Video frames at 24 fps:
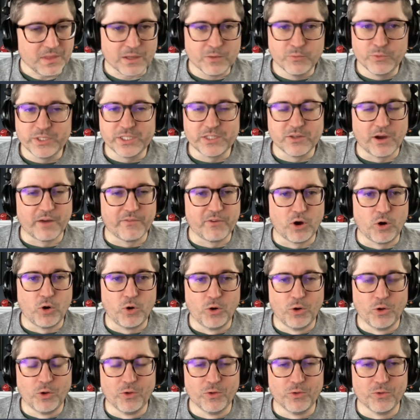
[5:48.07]
We still have a
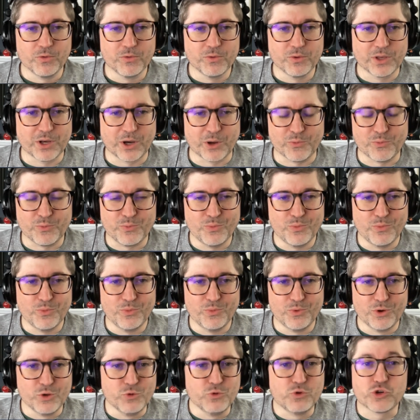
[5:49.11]
whole,
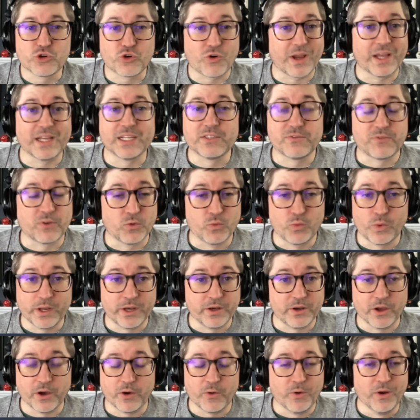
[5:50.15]
new transfer
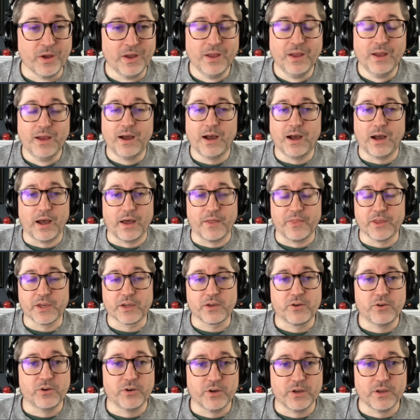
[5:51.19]
window
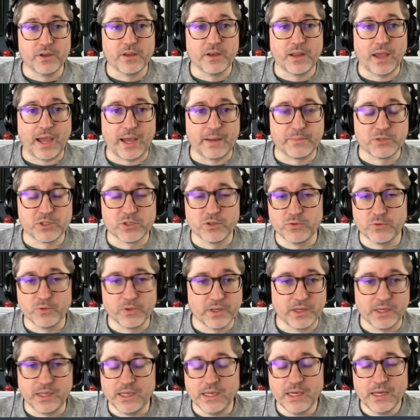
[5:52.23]
that could
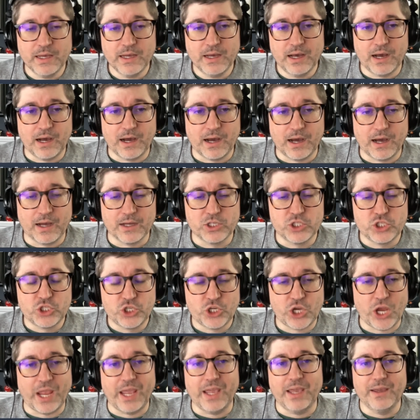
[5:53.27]
absolutely
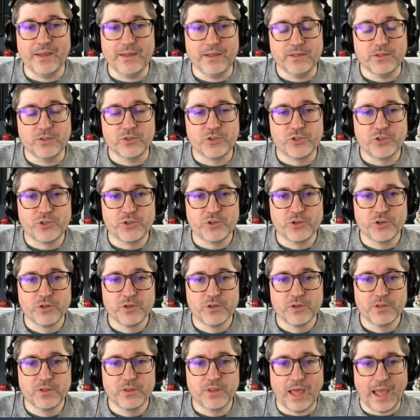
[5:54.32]
change
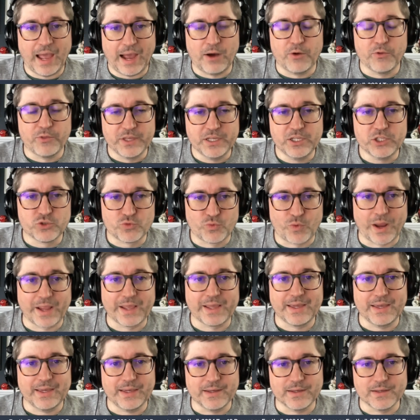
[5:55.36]
how these
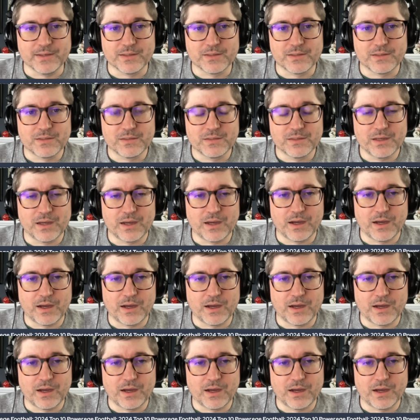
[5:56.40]
rankings,